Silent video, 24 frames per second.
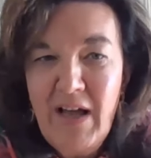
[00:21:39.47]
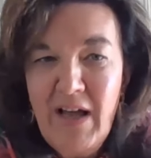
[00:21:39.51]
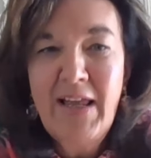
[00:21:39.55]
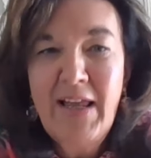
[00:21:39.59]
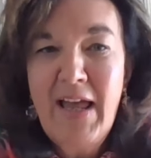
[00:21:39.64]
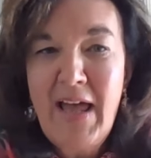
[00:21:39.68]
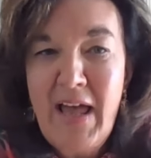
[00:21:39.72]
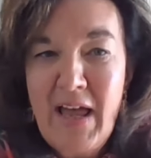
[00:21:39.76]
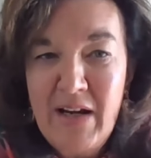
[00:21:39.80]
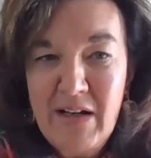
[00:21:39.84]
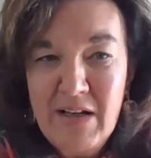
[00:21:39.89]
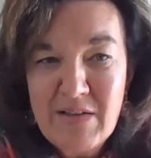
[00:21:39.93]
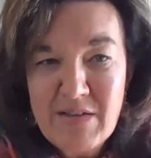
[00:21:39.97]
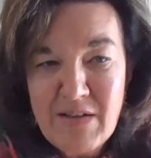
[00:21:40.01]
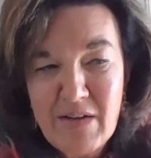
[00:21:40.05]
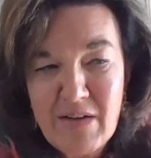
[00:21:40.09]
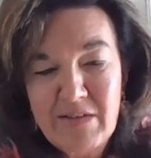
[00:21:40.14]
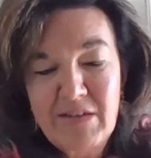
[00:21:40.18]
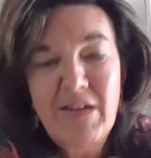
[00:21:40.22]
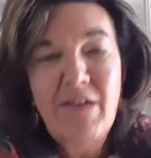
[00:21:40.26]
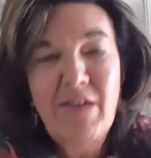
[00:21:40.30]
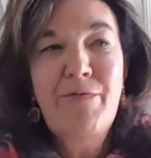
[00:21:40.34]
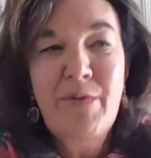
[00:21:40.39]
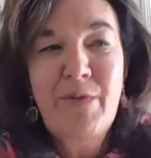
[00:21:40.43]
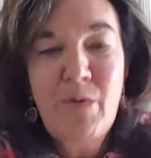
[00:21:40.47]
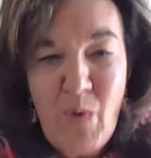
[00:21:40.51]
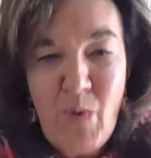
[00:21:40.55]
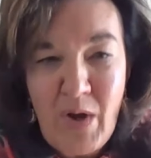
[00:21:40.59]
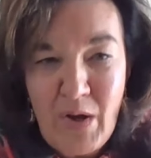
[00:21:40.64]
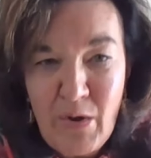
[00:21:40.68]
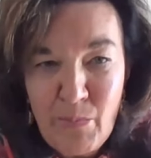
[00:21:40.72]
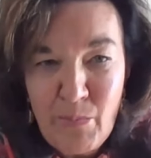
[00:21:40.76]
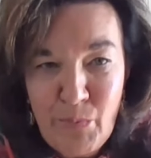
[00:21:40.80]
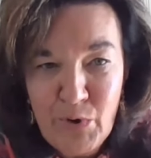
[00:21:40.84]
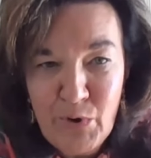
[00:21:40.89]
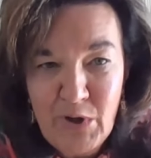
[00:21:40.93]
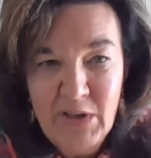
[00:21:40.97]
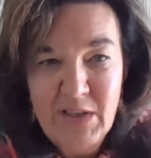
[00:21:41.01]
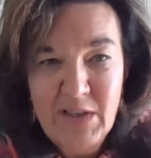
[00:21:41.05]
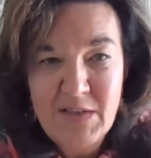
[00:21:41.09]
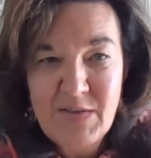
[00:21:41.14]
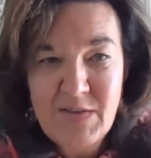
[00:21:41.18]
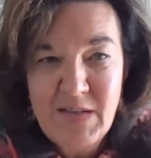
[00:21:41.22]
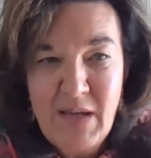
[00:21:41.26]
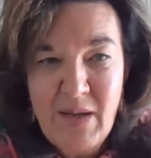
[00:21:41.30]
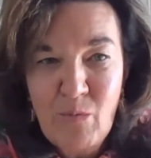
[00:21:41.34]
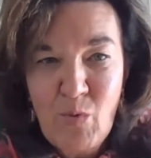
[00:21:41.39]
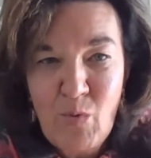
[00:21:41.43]
Again, it's a different way of putting the
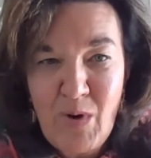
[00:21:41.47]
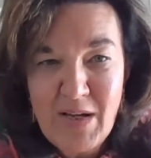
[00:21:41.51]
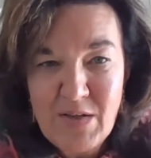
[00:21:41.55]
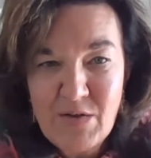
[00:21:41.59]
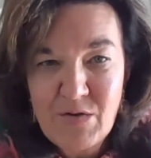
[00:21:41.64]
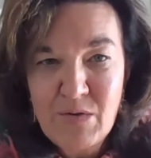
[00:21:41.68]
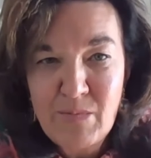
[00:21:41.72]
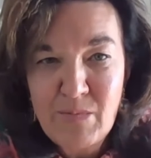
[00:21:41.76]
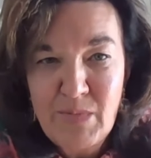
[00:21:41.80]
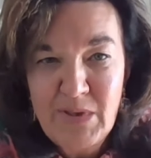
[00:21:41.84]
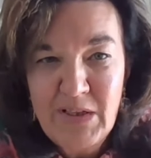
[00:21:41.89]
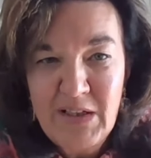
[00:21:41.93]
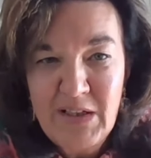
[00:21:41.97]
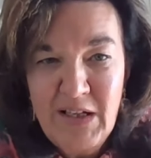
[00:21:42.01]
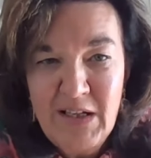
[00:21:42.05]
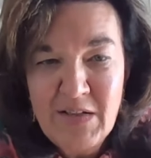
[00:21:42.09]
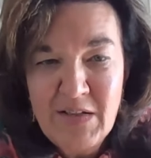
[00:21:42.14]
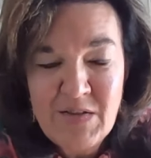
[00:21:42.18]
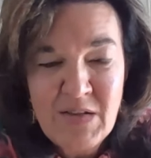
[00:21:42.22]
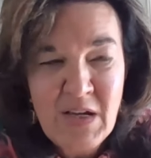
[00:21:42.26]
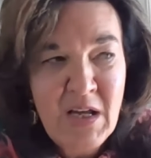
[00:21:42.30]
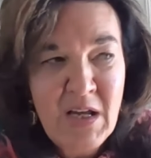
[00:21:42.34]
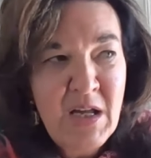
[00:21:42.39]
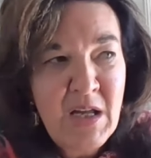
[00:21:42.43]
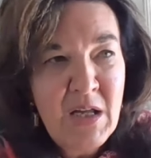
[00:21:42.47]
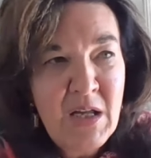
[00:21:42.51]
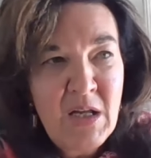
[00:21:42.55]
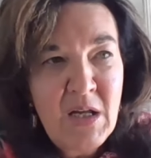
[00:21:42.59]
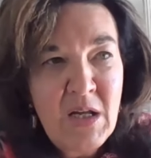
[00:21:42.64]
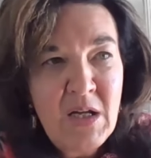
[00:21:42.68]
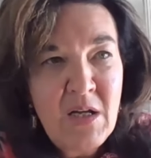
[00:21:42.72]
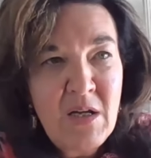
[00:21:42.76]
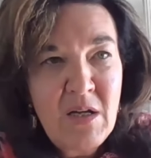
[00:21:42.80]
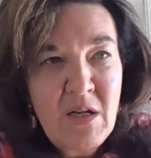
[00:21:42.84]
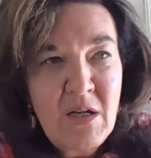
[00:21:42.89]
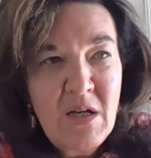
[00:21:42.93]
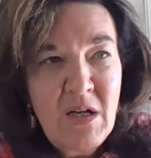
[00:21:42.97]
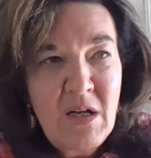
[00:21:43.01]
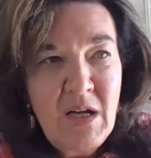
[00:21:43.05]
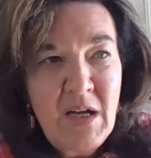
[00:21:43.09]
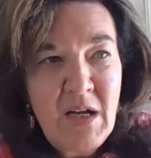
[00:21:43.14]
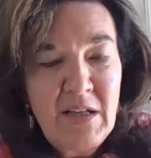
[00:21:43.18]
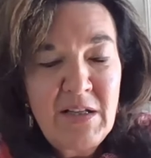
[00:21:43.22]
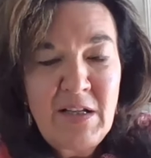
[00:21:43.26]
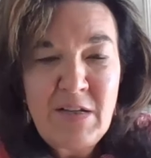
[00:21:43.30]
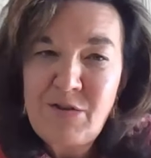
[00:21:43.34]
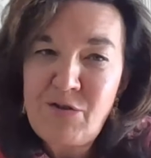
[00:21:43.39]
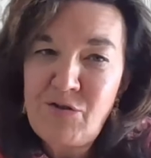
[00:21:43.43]
same question, but it is
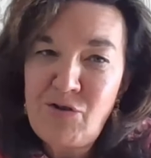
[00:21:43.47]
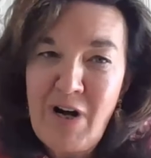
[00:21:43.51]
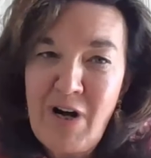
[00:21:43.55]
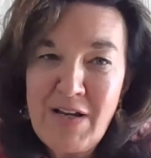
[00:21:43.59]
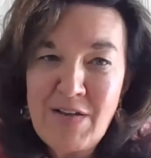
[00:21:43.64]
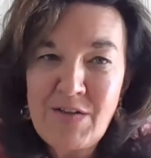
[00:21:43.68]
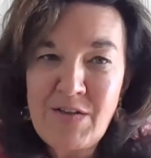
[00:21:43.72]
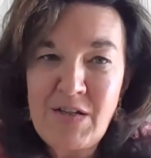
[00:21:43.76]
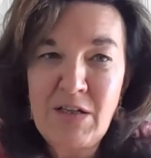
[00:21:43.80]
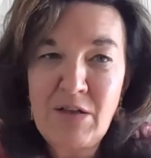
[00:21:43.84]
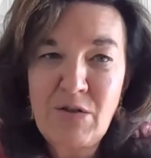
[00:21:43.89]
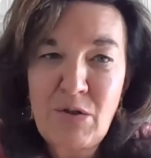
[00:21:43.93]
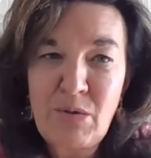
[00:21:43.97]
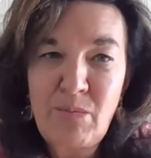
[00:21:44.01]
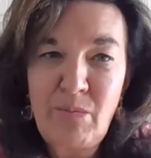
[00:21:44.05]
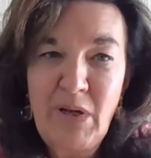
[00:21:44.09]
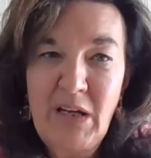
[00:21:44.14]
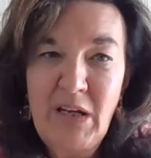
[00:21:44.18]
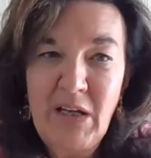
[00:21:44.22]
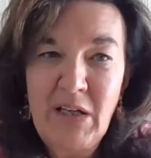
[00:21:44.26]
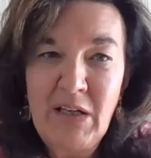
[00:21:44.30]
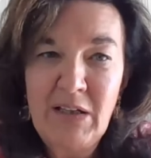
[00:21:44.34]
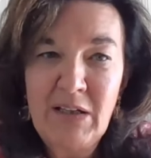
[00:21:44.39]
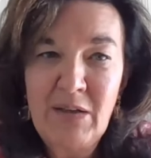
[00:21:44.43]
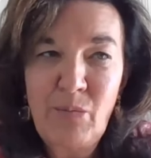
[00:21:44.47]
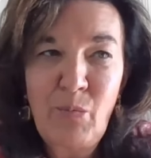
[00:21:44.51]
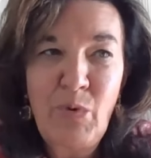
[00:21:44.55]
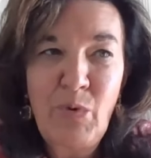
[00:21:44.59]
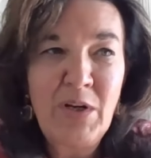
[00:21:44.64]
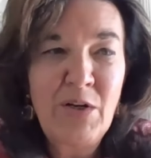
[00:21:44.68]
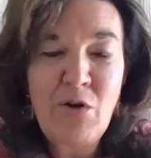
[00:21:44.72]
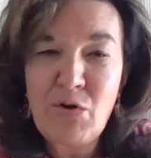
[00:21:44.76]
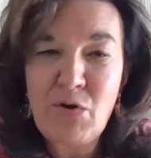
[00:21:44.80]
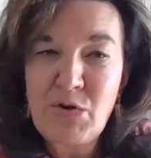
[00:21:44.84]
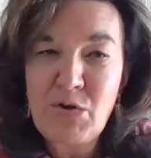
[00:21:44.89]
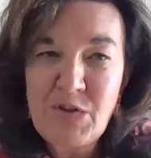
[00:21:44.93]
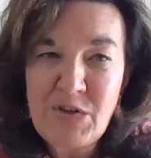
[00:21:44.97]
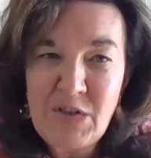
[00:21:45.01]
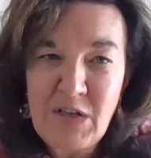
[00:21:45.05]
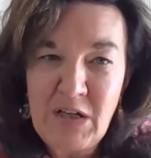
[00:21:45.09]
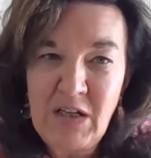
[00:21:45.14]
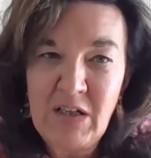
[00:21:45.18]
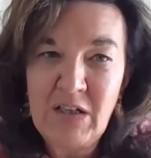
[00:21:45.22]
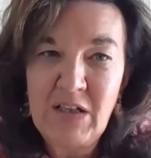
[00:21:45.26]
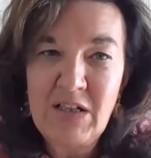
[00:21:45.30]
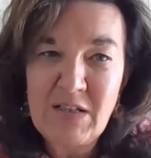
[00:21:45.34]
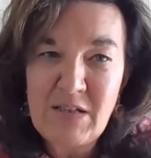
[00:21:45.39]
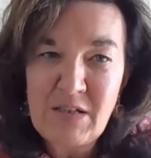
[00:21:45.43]
distressing to me that we're not
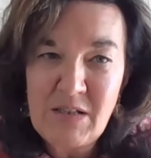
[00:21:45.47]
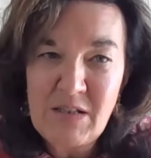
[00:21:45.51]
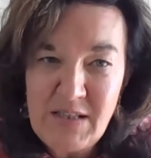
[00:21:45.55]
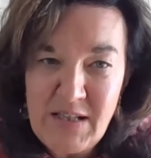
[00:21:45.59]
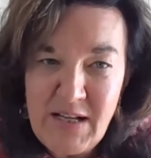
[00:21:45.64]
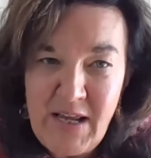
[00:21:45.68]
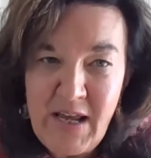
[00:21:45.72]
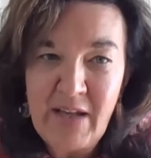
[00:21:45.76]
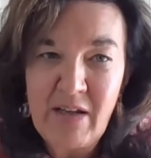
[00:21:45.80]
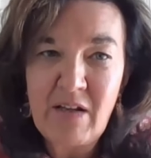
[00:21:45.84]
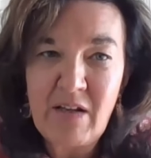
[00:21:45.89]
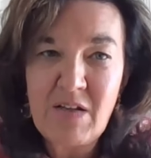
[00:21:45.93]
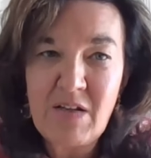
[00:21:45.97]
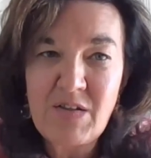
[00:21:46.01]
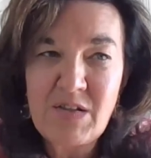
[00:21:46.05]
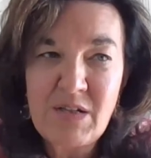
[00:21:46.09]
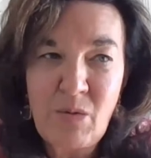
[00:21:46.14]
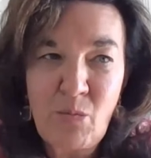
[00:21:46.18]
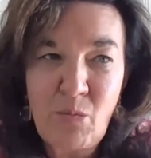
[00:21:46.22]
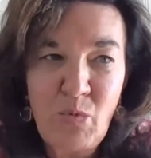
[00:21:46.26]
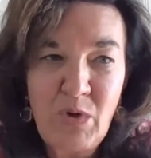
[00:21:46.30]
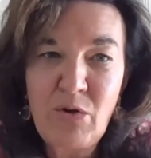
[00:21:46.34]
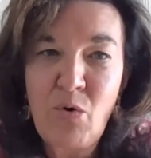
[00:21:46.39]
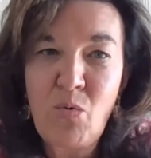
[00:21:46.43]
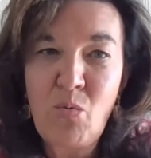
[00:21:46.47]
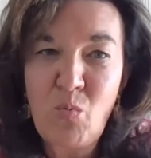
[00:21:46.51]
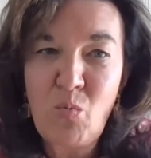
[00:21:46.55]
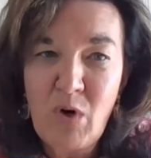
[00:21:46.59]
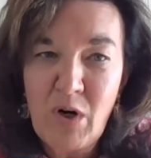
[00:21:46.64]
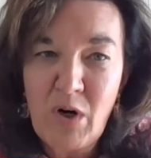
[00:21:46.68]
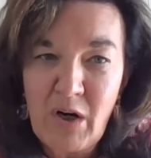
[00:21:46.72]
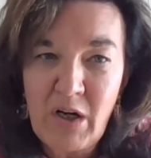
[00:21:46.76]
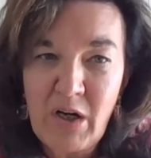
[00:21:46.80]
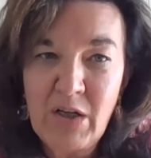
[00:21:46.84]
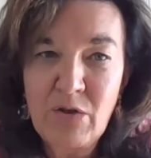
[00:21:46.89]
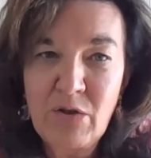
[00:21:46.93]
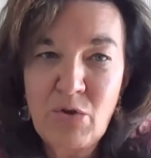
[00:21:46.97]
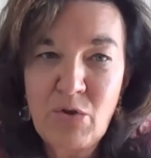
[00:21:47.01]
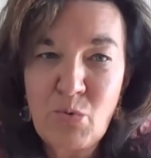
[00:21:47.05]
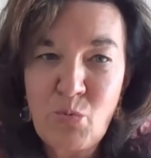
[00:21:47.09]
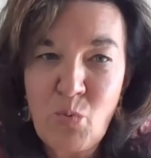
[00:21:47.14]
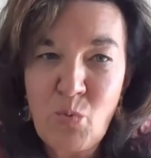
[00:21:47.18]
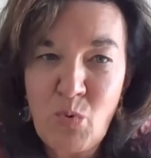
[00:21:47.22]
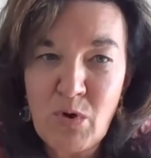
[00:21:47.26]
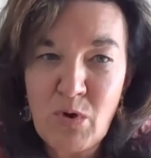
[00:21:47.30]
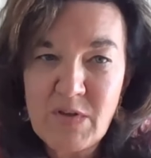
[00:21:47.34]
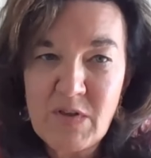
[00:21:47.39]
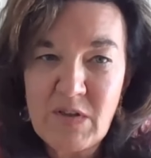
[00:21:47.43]
seeing these links and we're not working
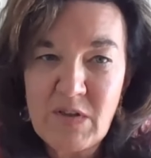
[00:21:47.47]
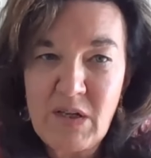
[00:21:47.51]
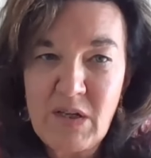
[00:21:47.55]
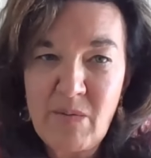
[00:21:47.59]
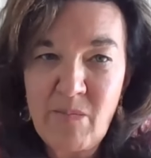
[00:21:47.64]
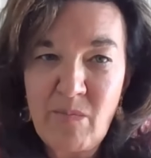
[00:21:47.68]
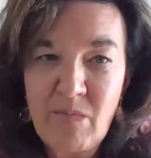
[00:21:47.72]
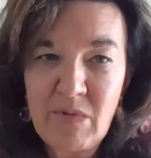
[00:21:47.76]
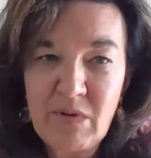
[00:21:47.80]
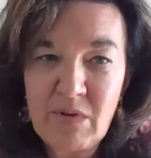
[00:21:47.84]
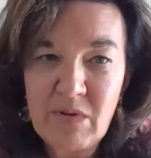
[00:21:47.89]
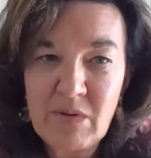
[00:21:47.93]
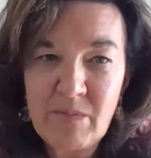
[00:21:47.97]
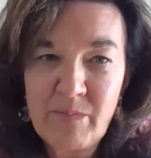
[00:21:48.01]
towards them.